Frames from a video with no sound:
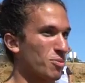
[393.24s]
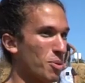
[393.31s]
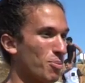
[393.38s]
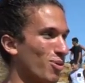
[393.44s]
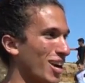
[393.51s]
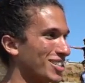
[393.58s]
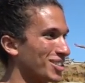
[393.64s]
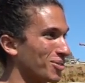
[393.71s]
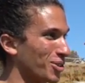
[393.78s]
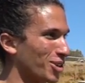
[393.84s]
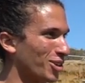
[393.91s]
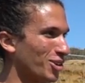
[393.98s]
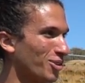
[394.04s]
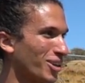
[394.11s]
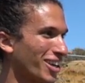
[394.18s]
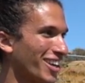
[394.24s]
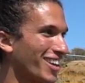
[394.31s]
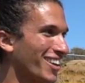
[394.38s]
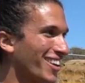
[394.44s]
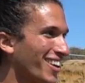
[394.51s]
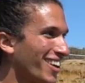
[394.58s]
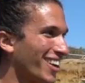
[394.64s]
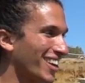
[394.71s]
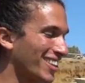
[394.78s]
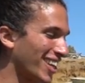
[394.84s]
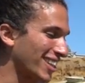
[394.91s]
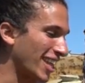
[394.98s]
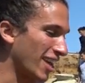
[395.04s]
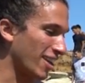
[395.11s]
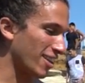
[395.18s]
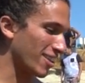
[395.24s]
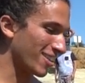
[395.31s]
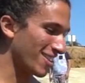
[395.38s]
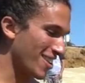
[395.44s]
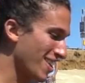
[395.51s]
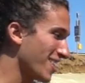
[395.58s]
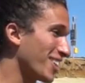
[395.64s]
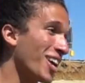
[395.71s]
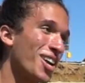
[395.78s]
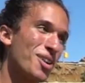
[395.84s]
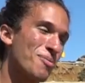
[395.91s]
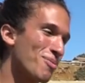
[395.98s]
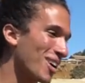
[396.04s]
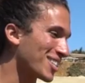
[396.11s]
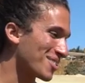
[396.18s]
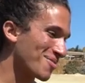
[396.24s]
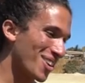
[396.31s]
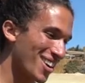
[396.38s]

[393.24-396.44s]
to be present when you're doing it. I am present here, right? Yeah, you're present,